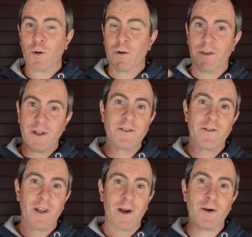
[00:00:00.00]
Well, this
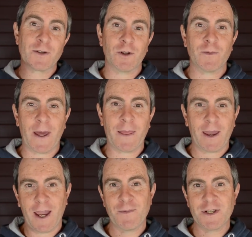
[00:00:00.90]
video is all about the
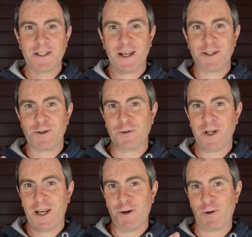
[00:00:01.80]
camera settings you'll
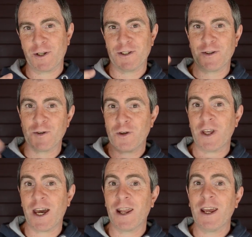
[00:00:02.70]
need in order to do that.